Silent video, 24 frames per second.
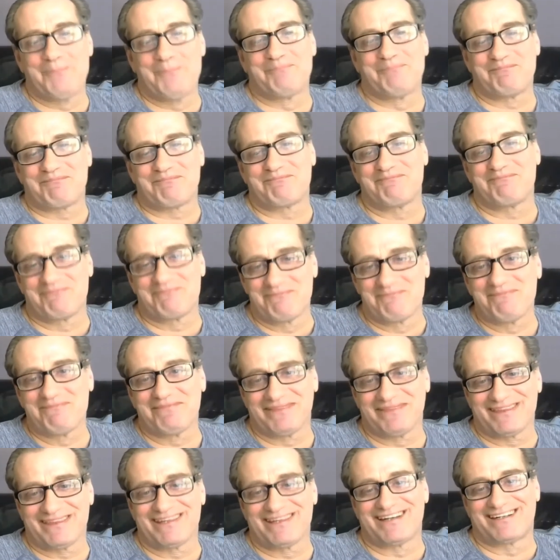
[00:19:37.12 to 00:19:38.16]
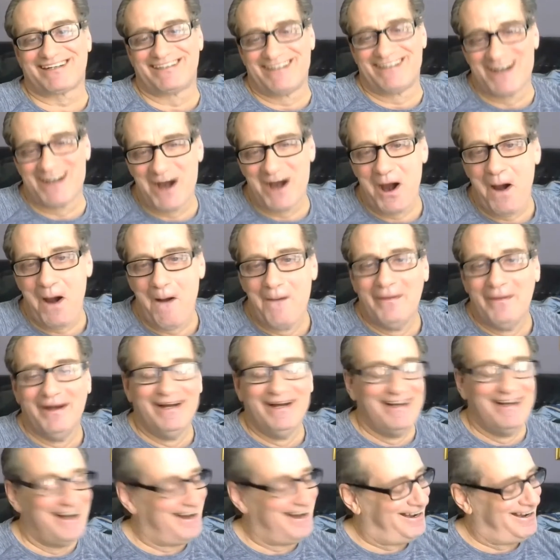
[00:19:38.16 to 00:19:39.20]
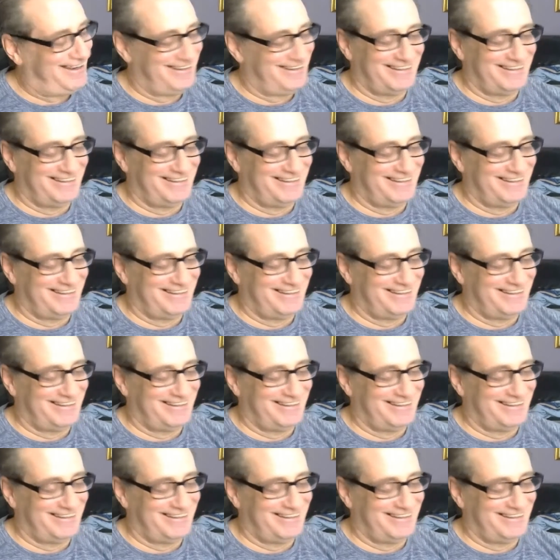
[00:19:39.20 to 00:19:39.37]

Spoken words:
give it to her, write your name in it, and